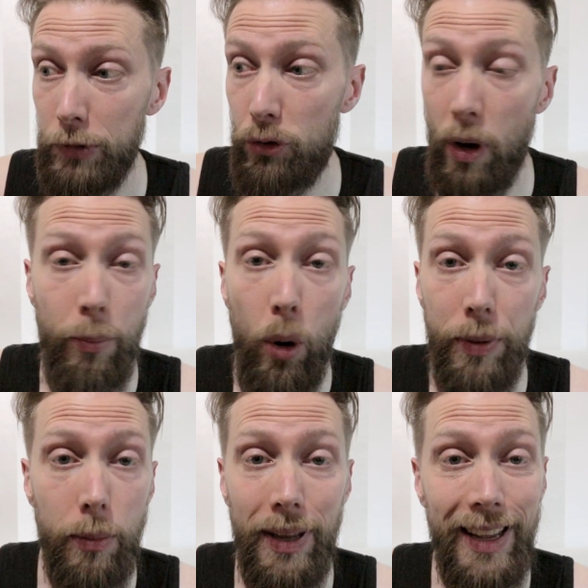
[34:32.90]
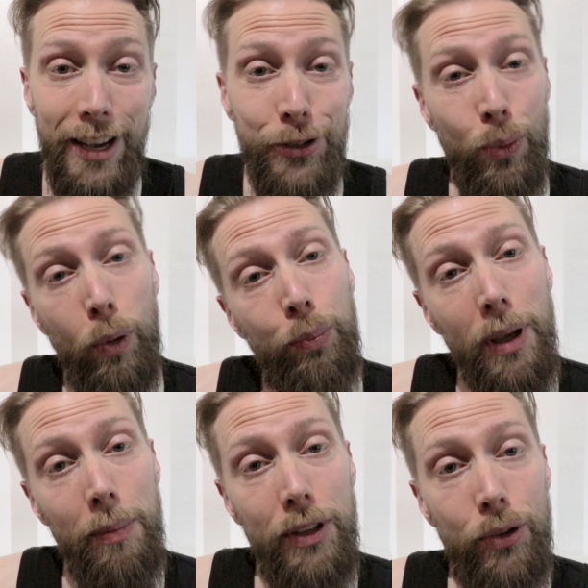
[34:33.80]
So I'm hoping the medication will
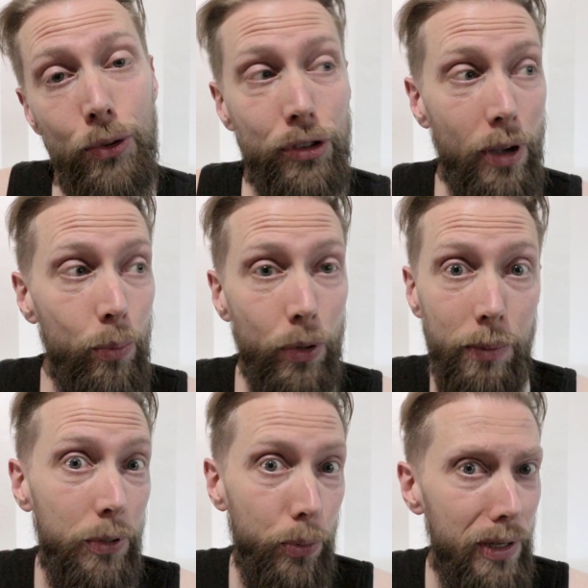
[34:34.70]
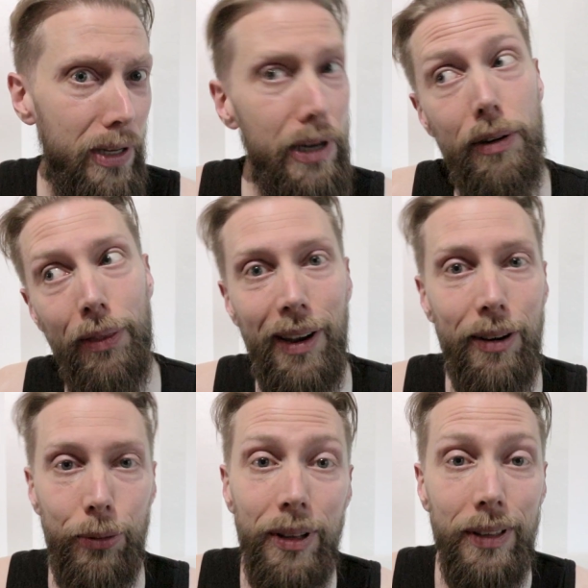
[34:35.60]
bring me to somewhere between here and there,
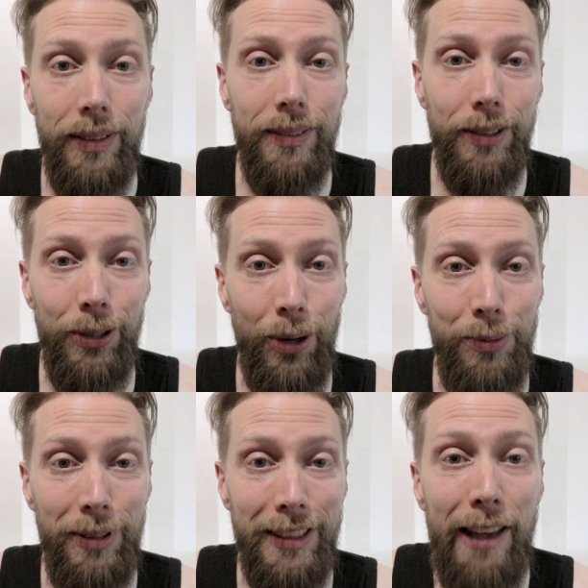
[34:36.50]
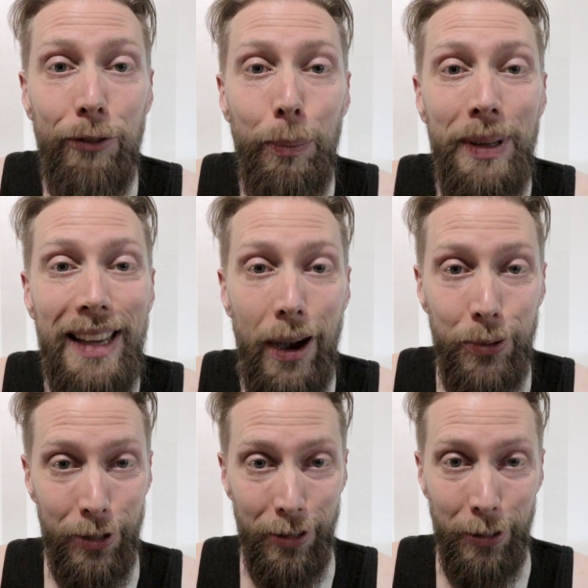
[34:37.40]
really. You know, level me
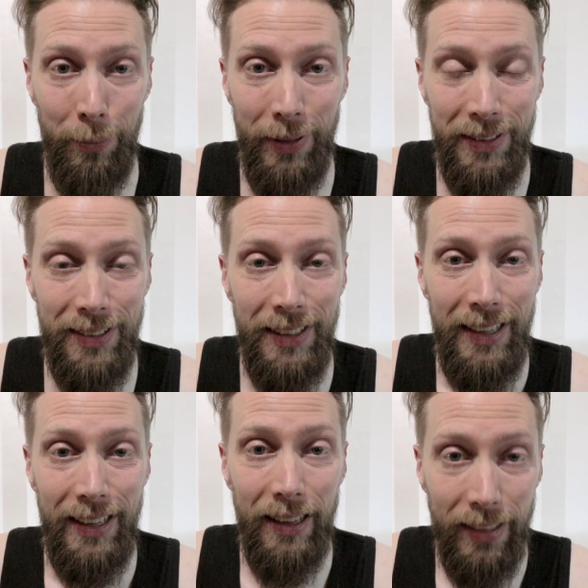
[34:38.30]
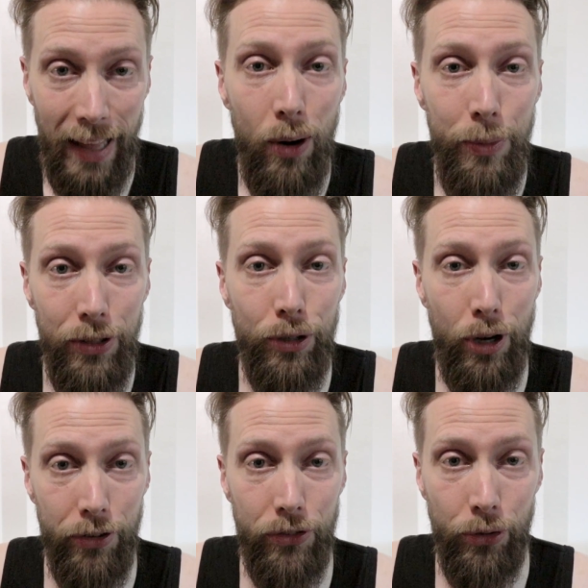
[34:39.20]
out a little bit. Allow me to
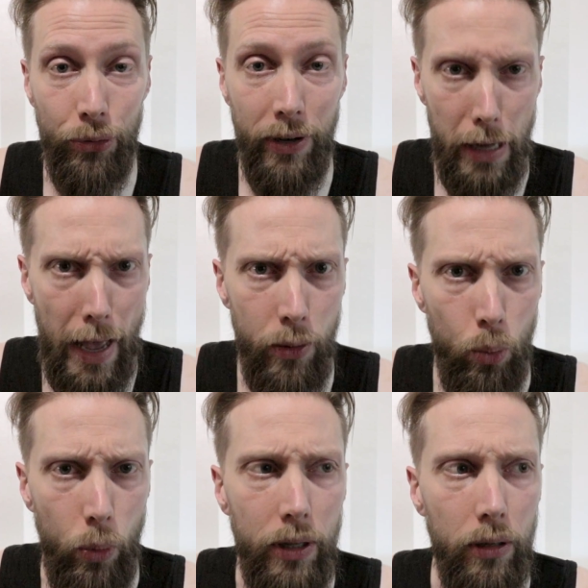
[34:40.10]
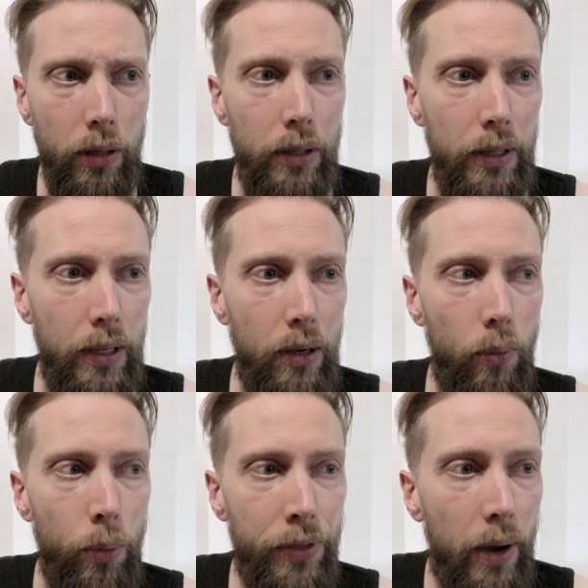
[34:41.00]
concentrate at will
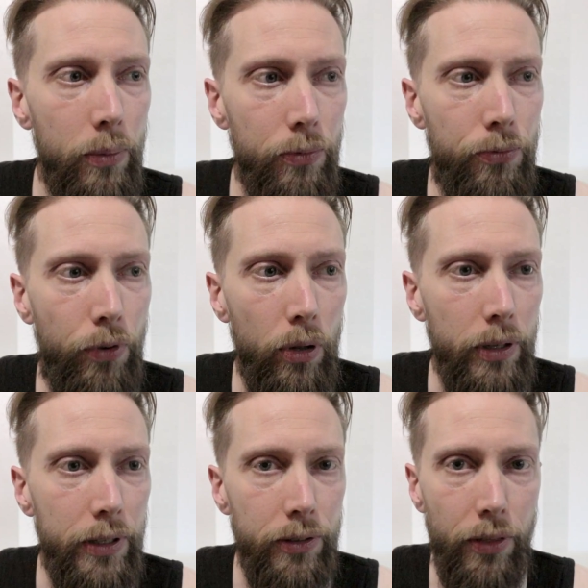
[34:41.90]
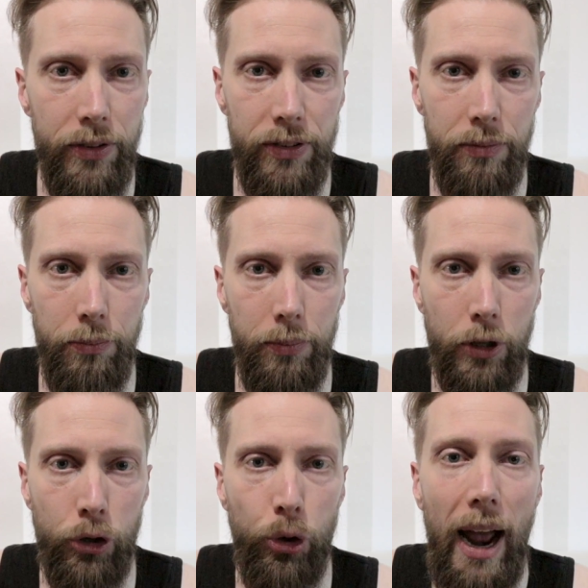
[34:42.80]
without falling into this
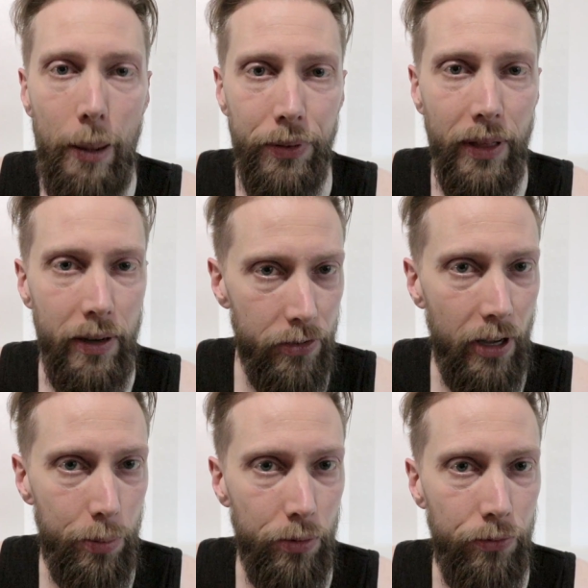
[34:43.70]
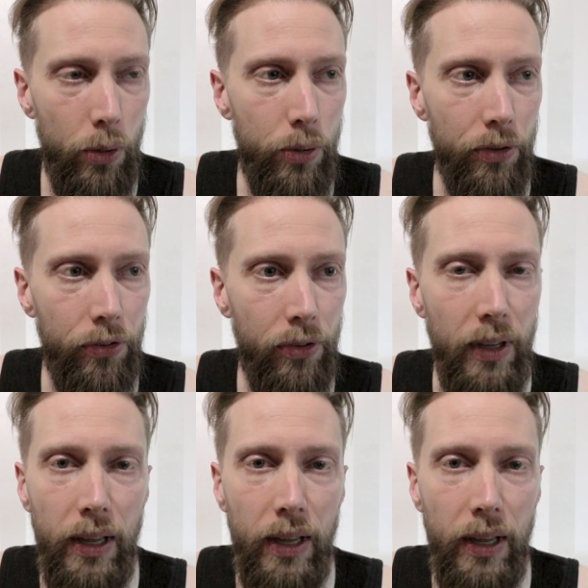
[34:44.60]
trap that is hyperfocus